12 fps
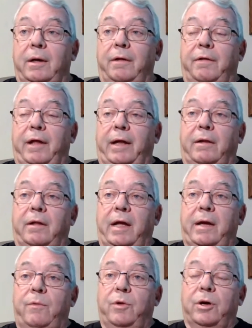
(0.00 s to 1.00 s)
that
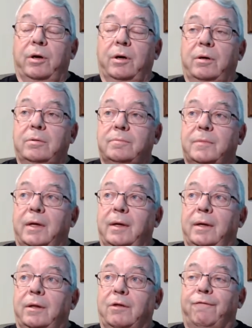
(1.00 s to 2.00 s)
they were
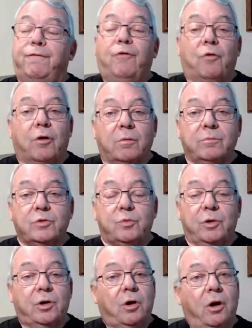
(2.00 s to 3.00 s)
the forms
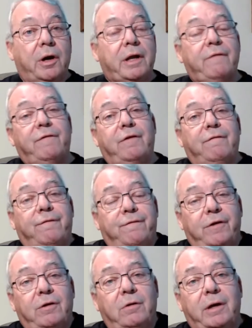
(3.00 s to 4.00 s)
were not even
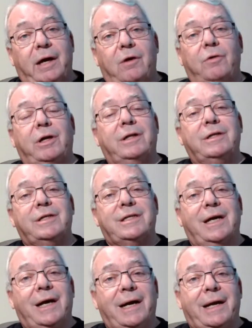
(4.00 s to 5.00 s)
filled out and
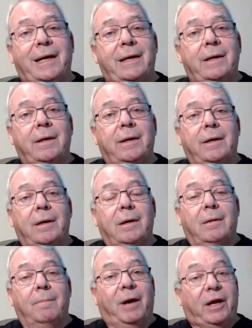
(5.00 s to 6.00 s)
signed
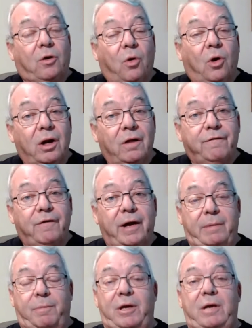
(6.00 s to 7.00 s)
by
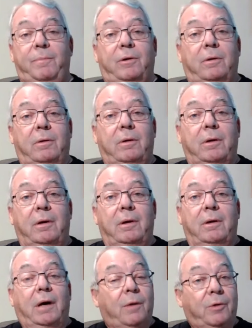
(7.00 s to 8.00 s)
qualified people.
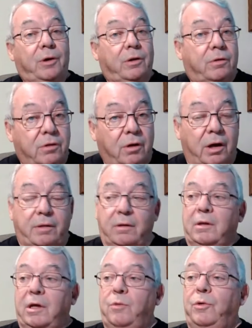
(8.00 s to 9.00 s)
I would have thought
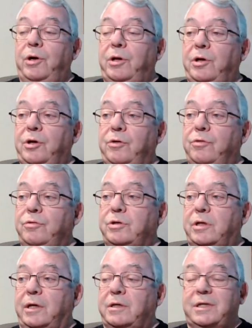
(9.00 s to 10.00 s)
that they would have
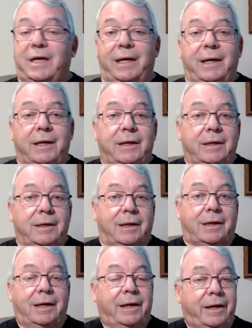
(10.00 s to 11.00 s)
used a, a
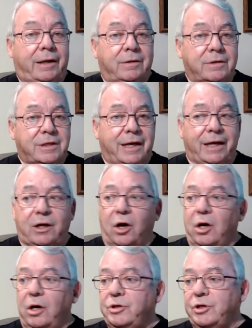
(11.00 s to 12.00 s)
clinical
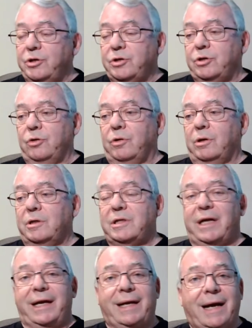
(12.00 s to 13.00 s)
psychologist or a
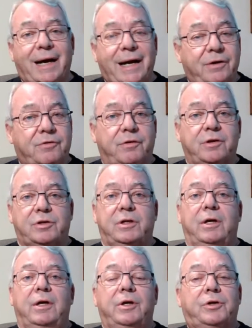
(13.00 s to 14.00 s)
psychiatrist
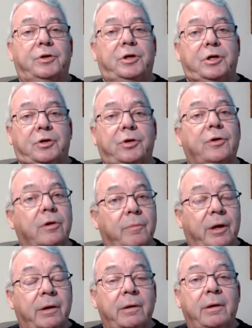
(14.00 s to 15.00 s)
to
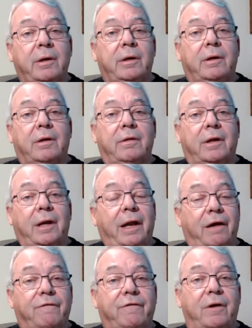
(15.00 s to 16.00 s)
determine the
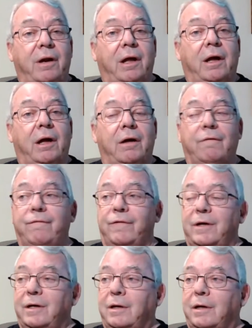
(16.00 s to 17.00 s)
level of
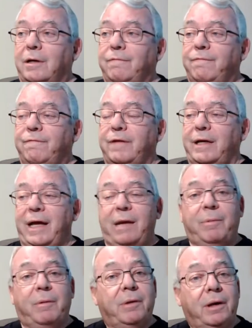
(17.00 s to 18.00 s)
of uh,
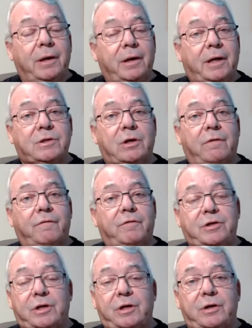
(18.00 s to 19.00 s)
capabilities of
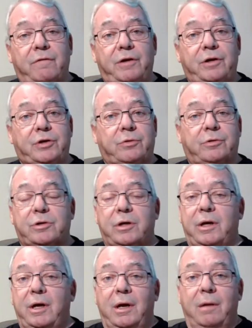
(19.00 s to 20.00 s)
these individuals
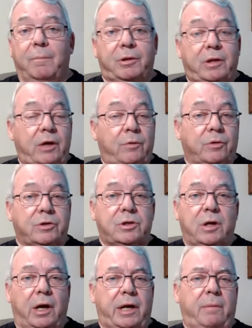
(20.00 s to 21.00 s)
but they were
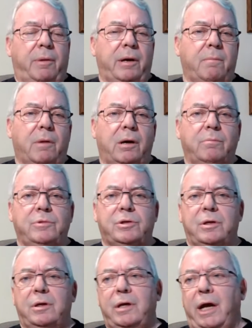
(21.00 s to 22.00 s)
signed by mums
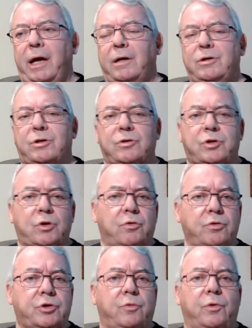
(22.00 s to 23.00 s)
and dads, a
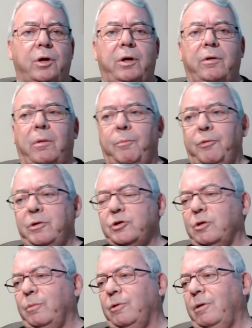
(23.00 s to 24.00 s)
social worker, a
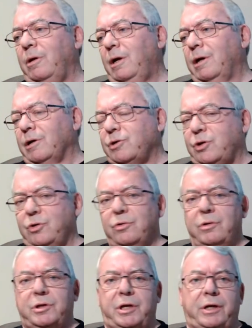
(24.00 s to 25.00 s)
principal, a
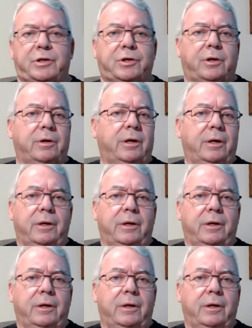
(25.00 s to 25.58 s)
school teacher,